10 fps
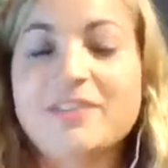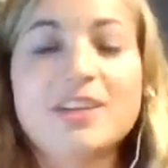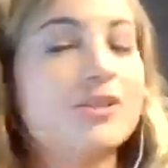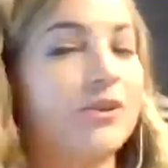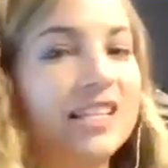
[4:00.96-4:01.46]
the
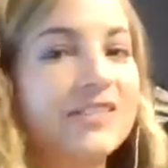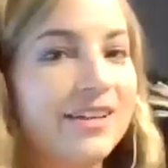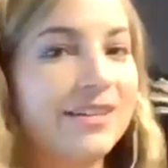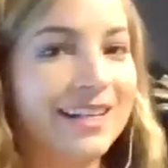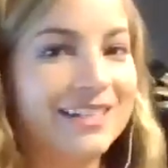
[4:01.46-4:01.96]
attorneys
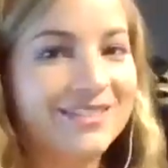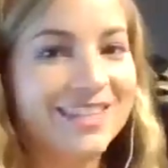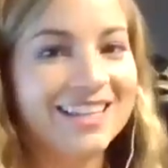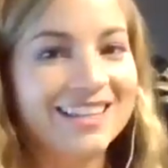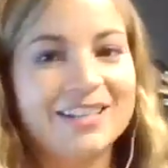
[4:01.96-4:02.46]
found out I do
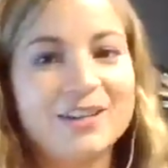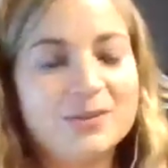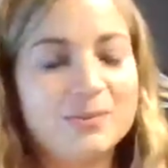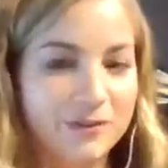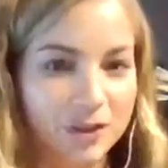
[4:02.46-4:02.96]
that, they'd
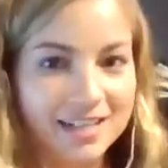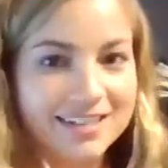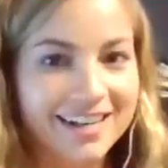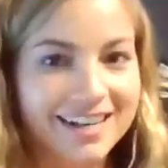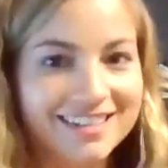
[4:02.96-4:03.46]
accuse me of
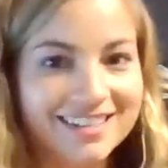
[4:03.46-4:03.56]
jinxing it.